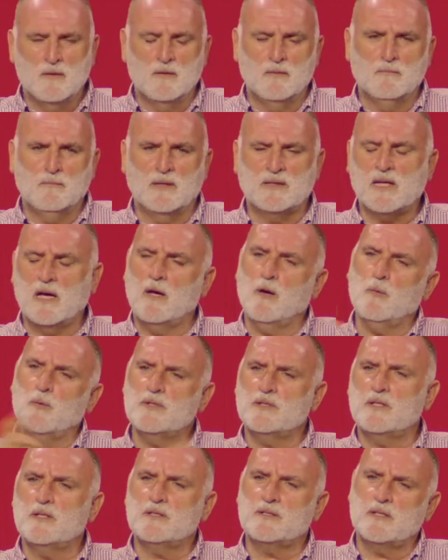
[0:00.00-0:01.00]
but I always
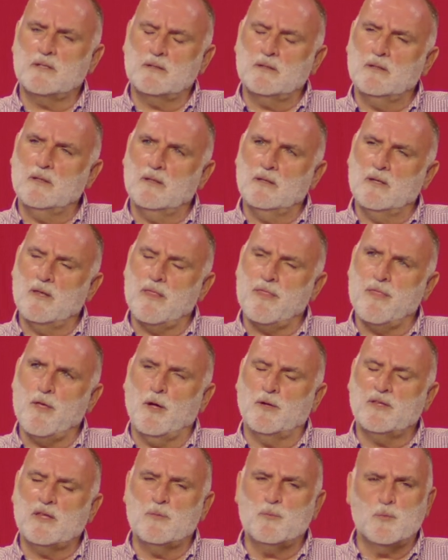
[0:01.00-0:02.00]
uh,
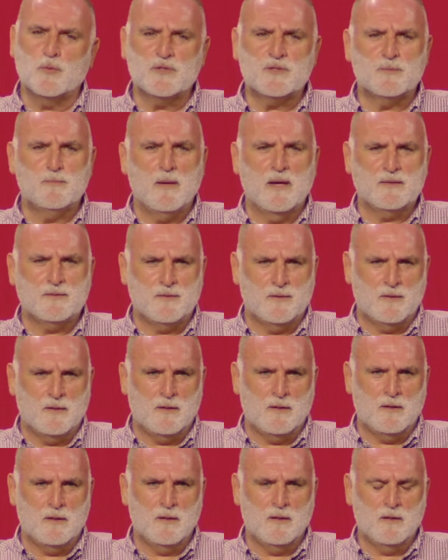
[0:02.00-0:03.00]
thought that was
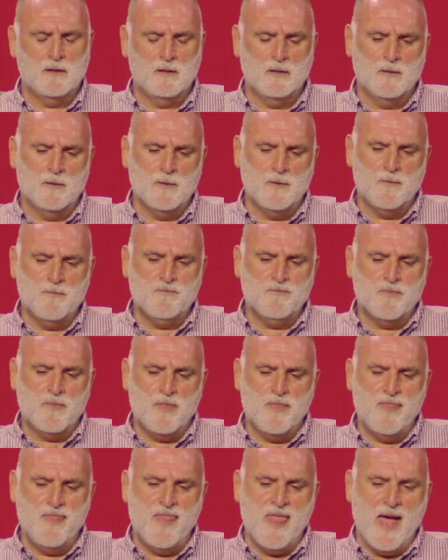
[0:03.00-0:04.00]
better
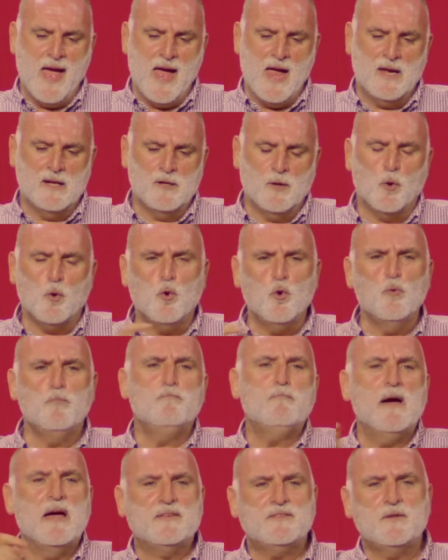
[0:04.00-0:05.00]
than who
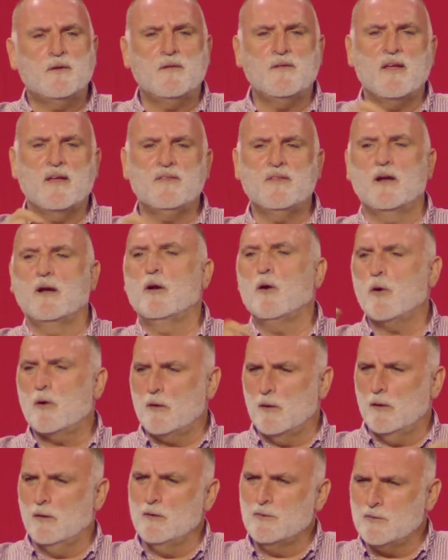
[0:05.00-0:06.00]
better than the
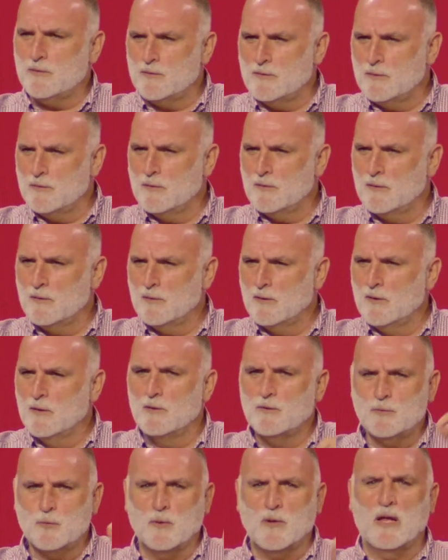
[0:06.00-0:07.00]
locals
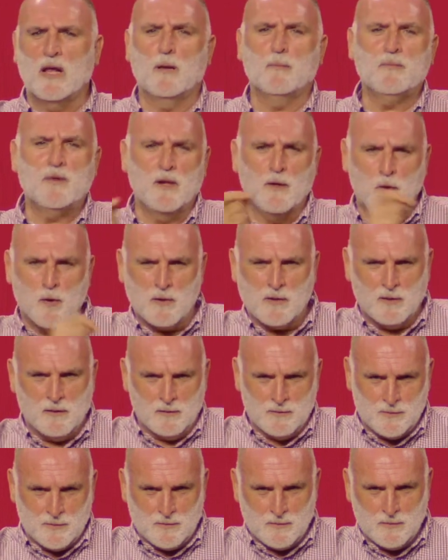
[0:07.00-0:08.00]
to help the
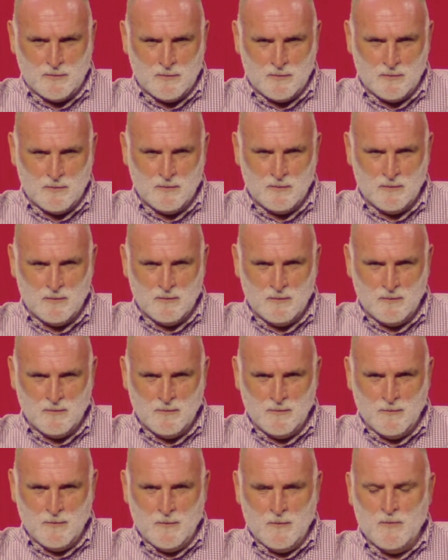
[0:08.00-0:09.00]
locals.
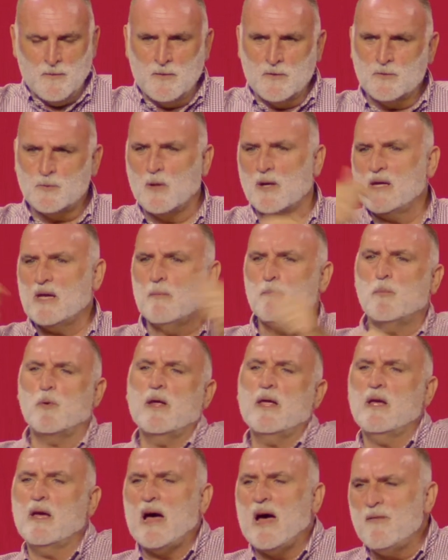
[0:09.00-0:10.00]
So I can
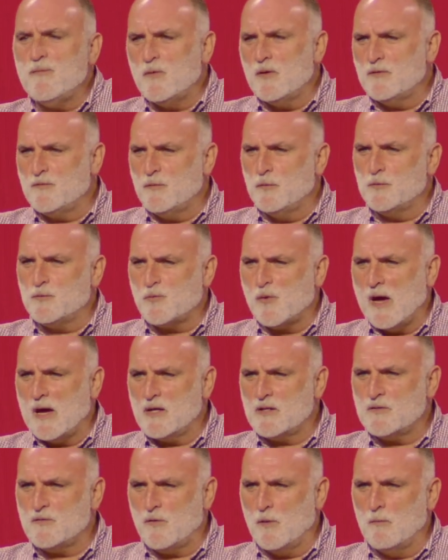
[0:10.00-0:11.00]
bring 100 food
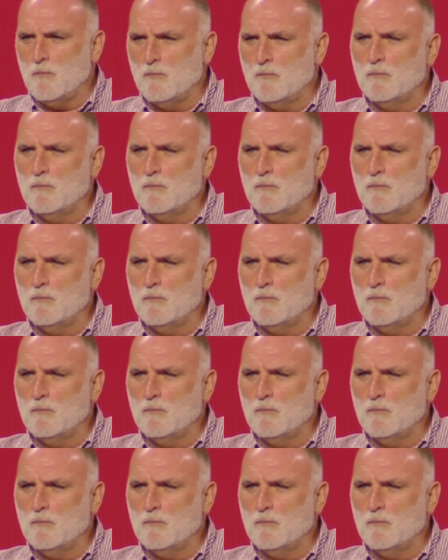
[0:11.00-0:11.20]
trucks from.